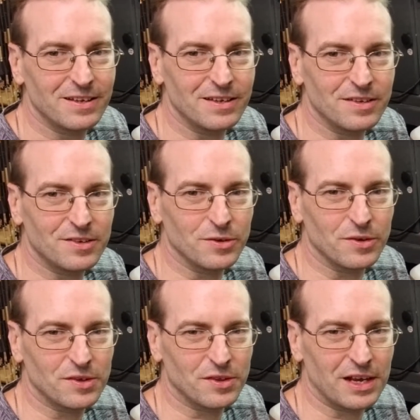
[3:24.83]
so
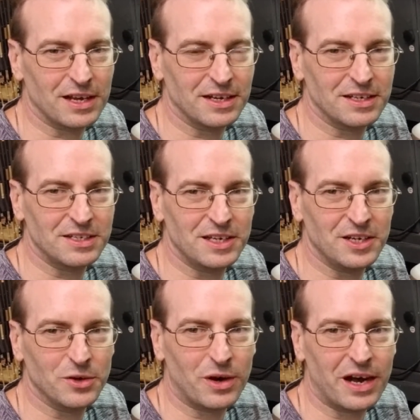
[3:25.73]
that I can
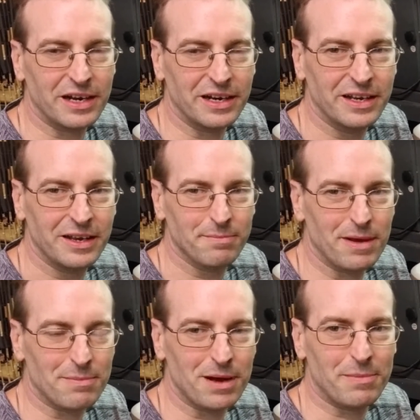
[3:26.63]
continue on and
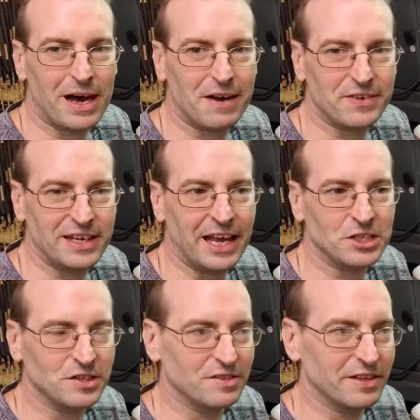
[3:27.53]
make my
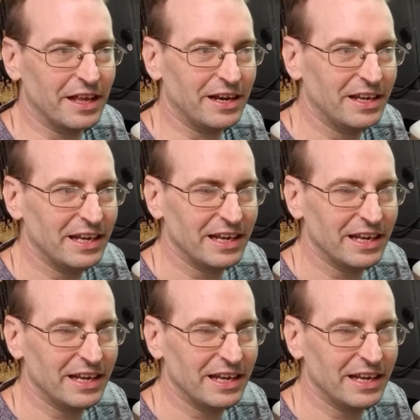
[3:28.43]
modifications, and then